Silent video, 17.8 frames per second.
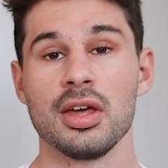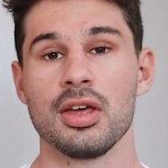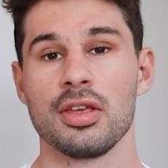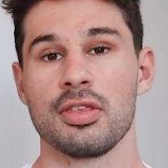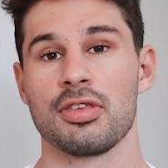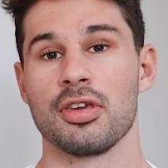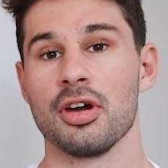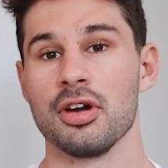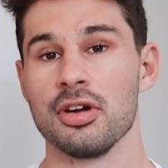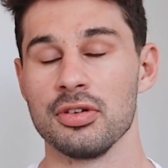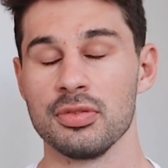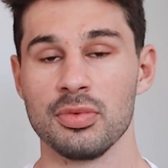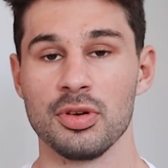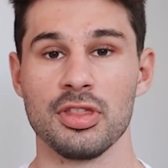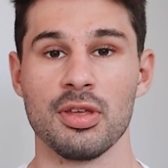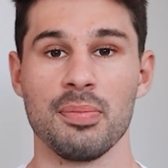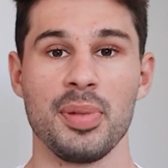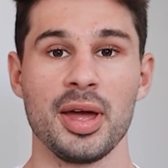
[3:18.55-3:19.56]
So
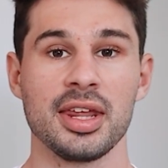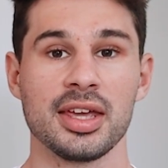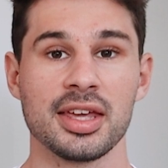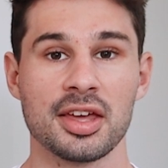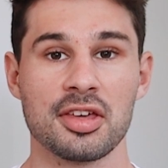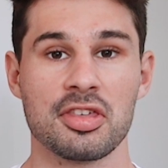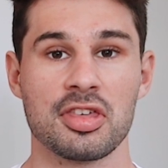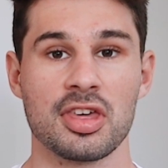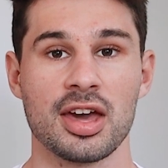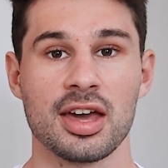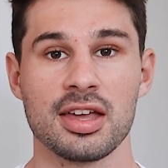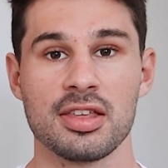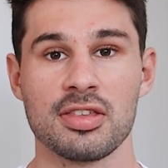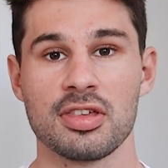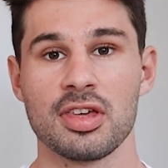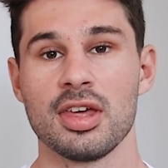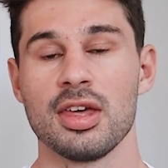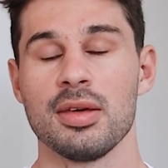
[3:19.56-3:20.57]
with the betting
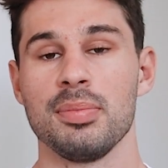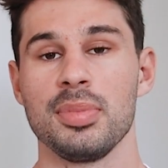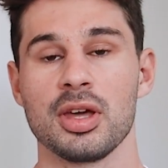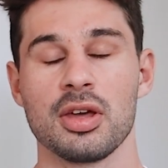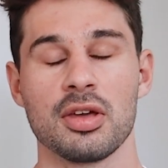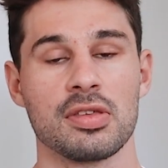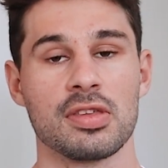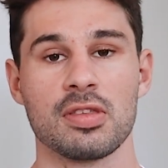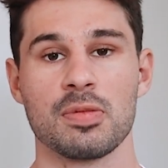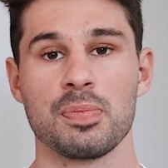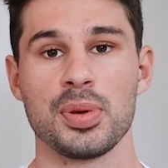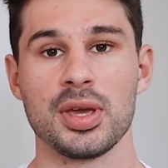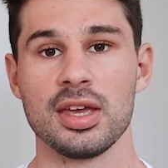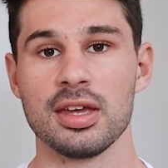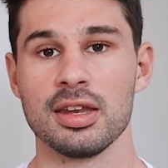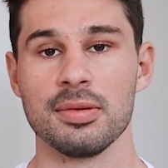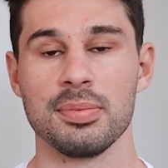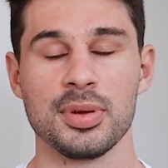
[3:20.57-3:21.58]
exchange, because it's
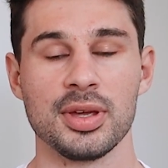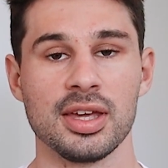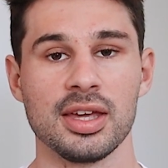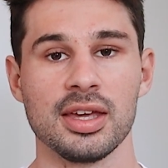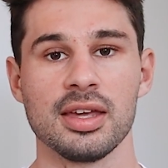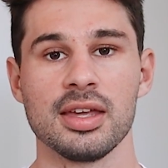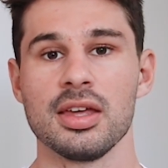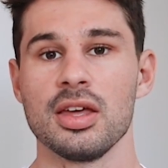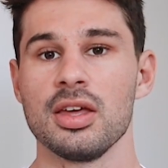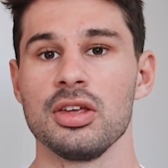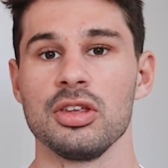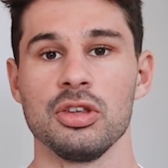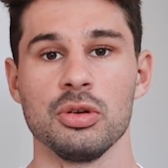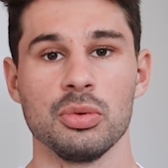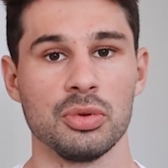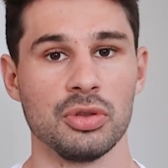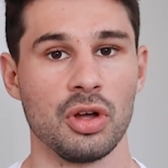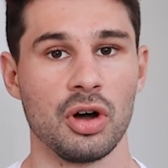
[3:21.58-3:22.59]
peer-to-peer,
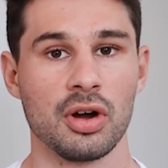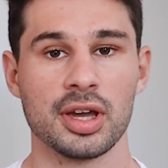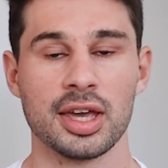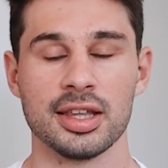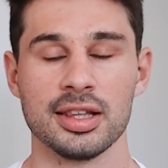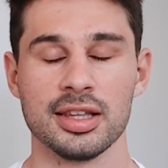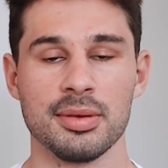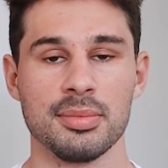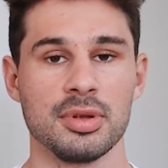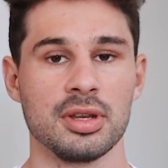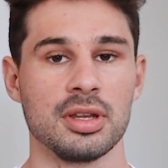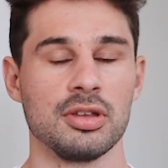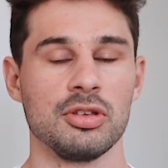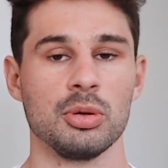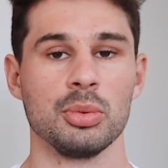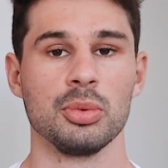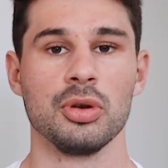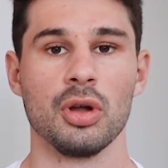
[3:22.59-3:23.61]
you will not get limited,
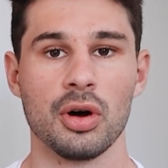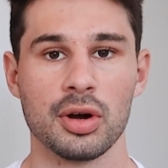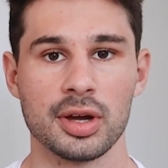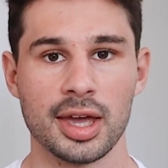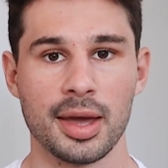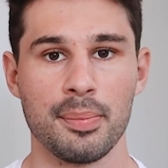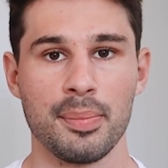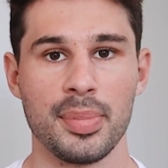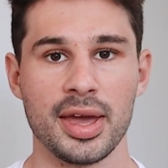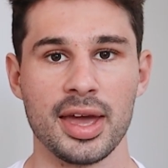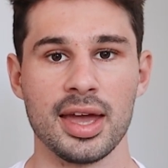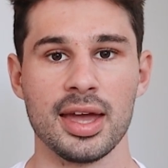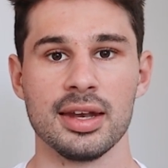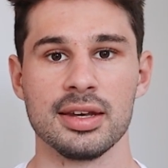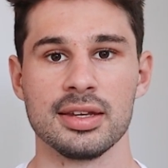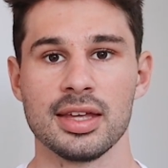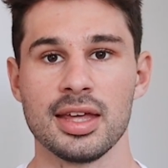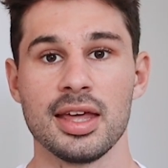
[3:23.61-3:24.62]
you will not get
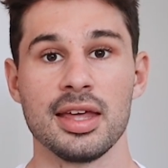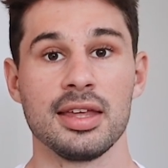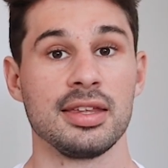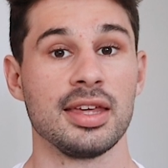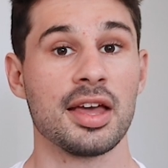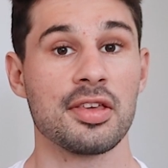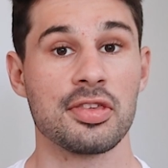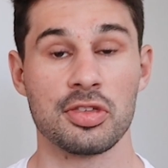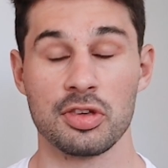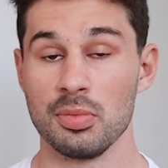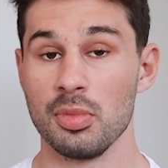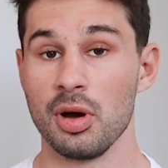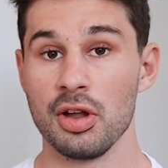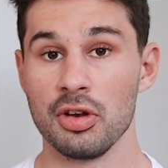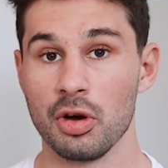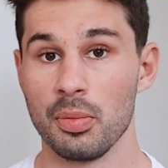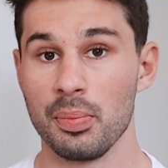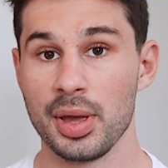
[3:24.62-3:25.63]
banned. Yes, you might
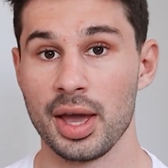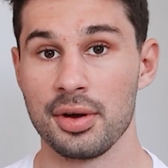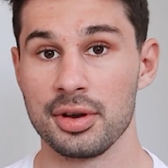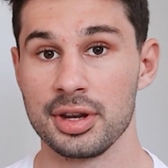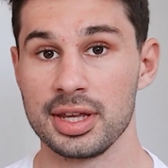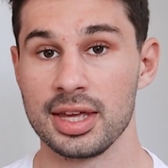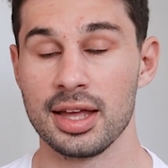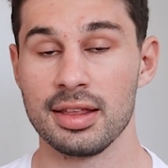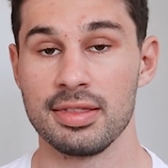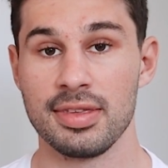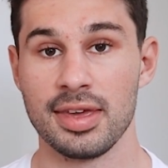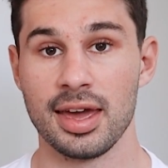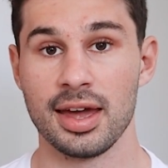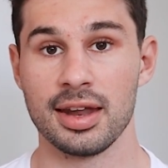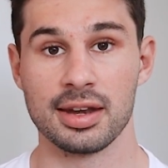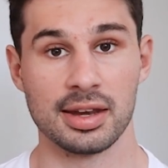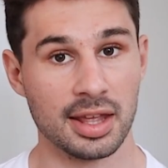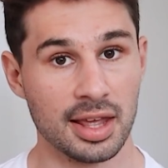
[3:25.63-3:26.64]
not be able to get
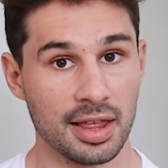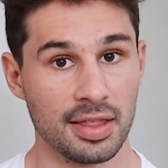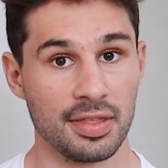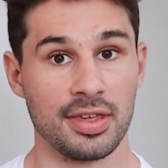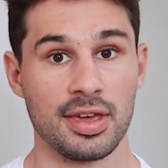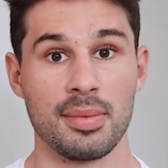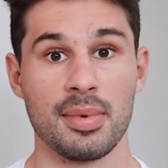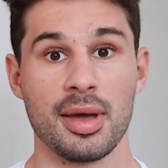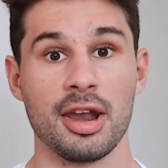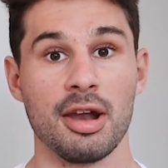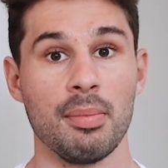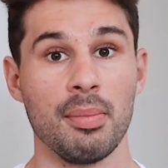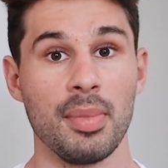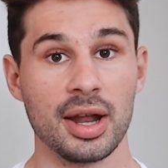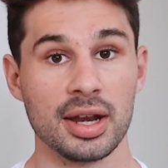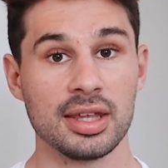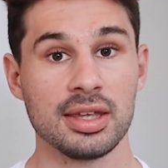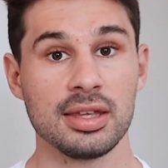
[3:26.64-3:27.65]
down the amount of
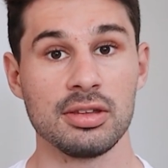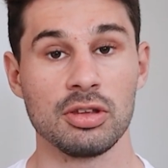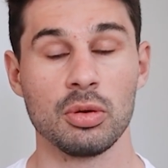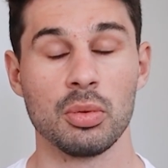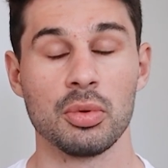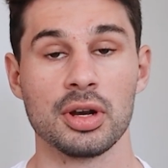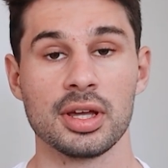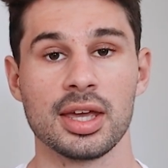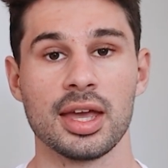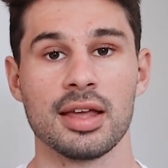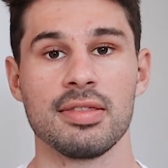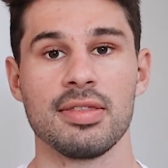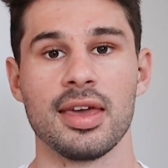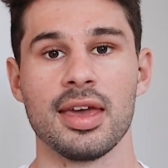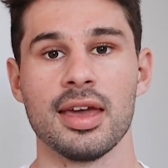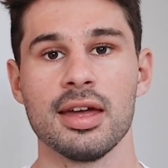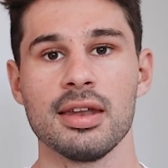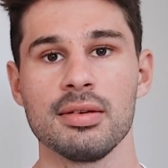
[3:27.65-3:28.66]
money you want to get
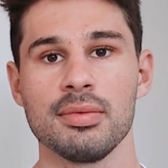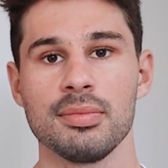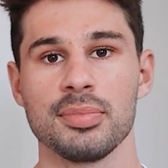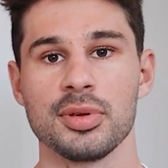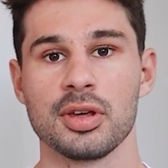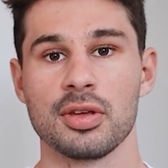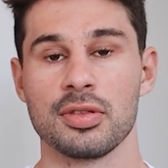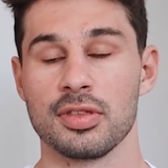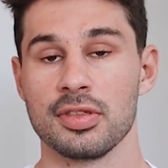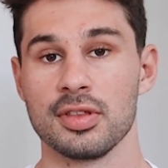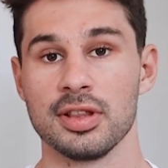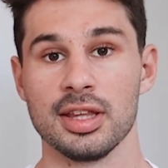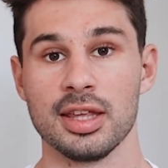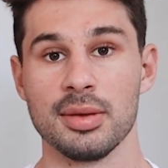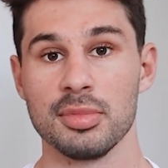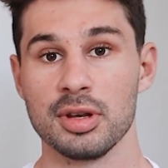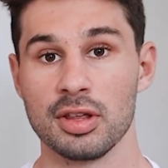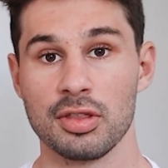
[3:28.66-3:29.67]
down because it's
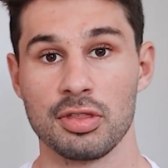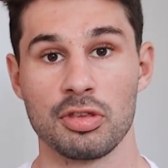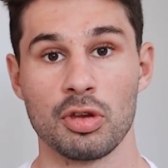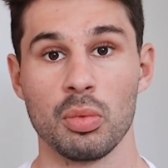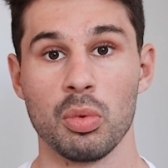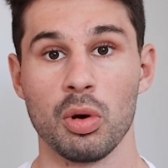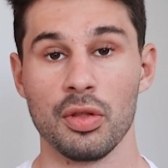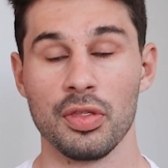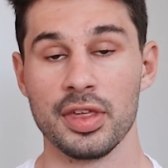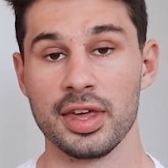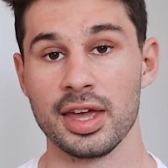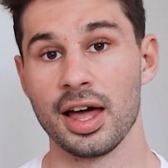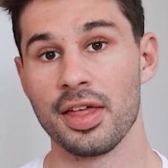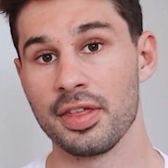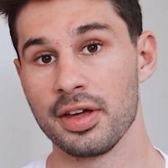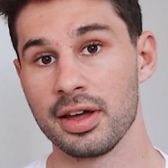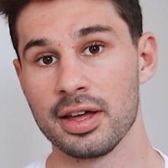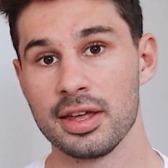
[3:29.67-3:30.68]
limited to what the
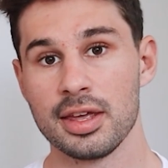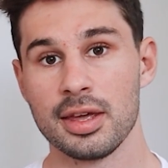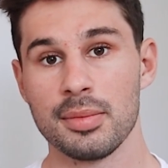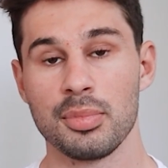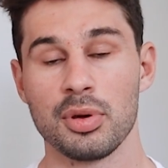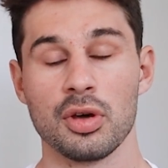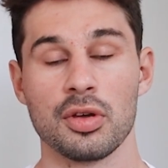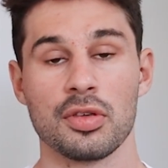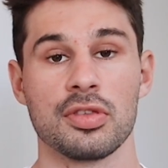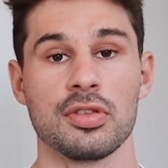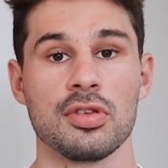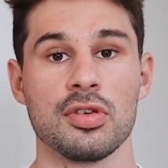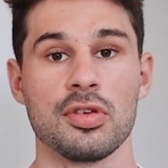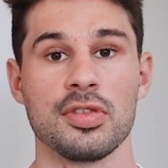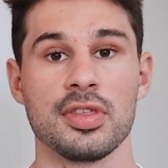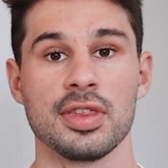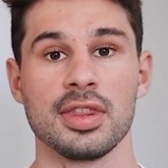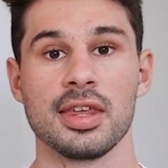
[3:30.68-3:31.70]
other person
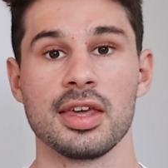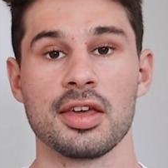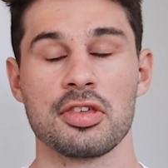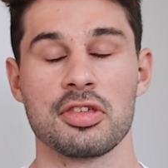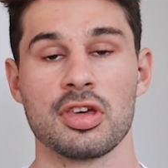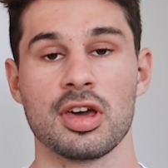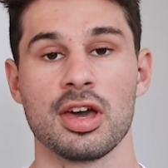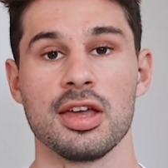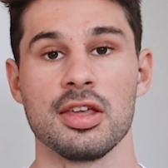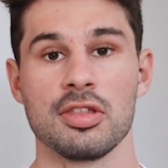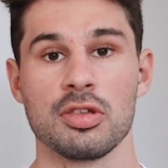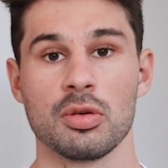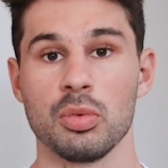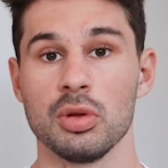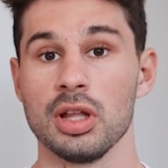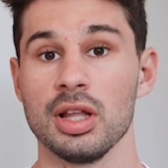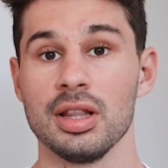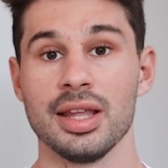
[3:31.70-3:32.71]
using the exchange
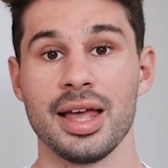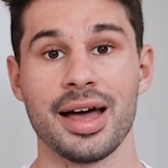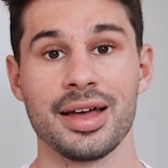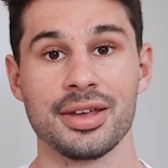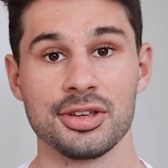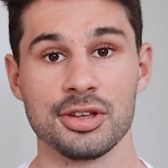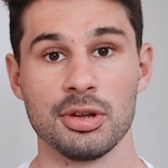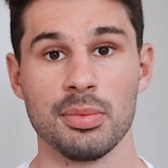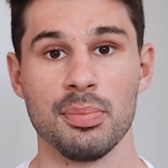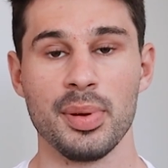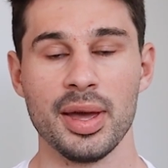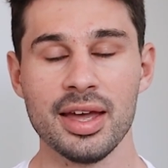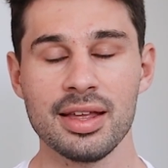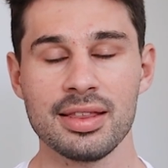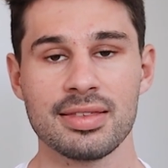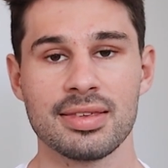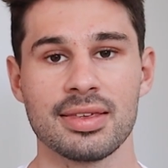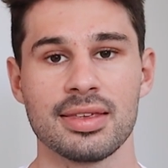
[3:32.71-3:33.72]
will allow you to
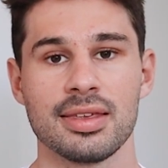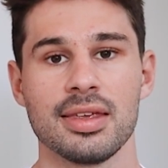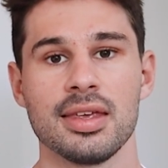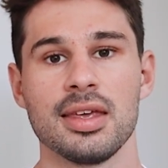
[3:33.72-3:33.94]
bet,